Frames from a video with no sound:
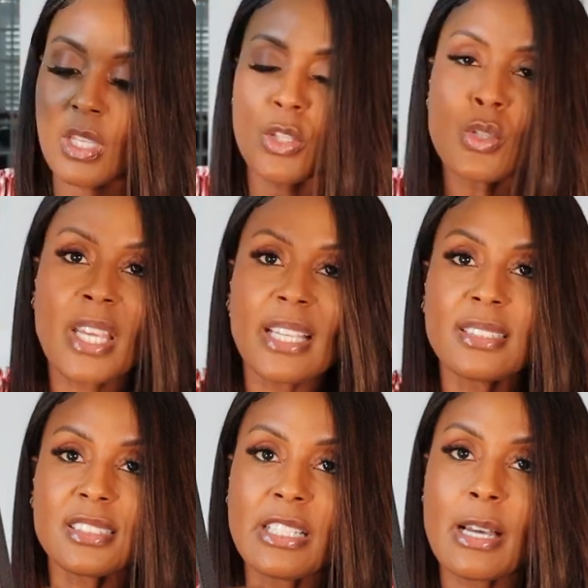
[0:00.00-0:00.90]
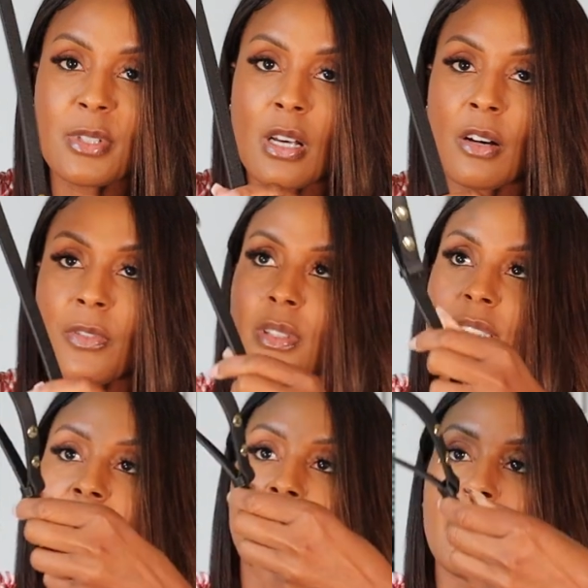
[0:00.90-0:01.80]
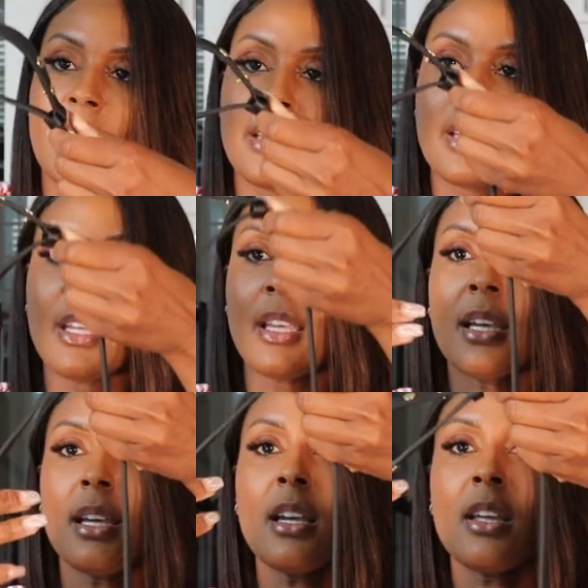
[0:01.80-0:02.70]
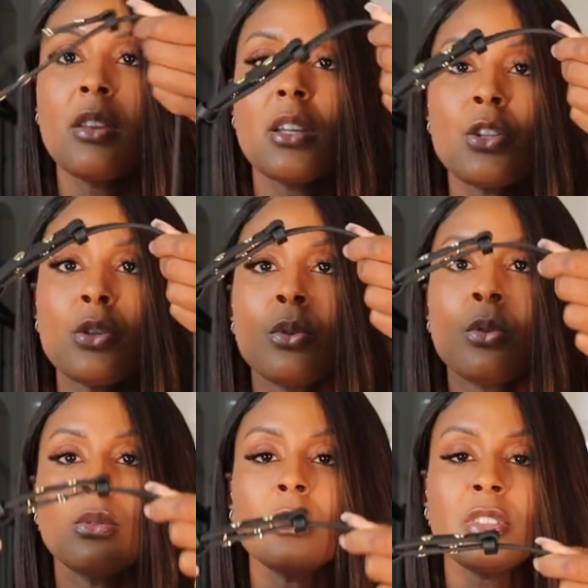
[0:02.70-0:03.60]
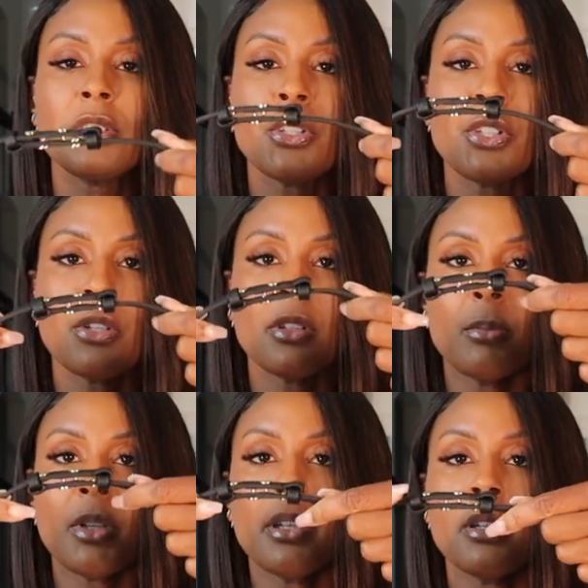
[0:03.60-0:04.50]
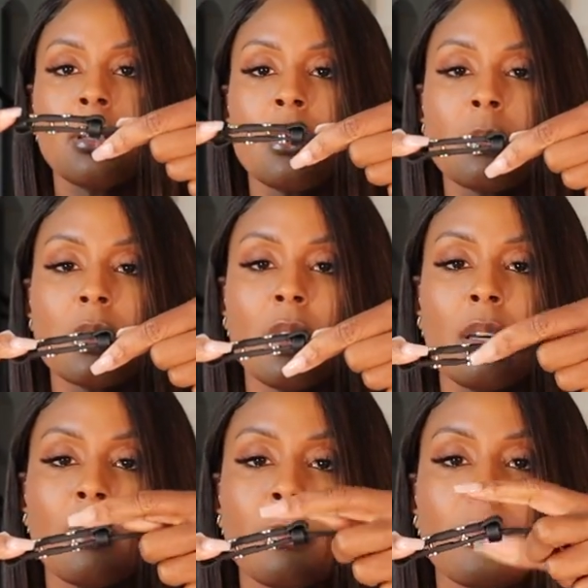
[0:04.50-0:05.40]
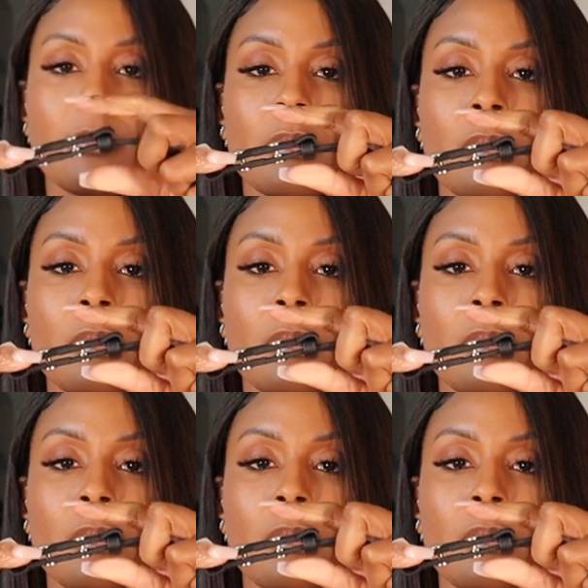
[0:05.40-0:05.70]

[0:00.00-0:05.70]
you take the snaps off on the side and then you secure them here up top,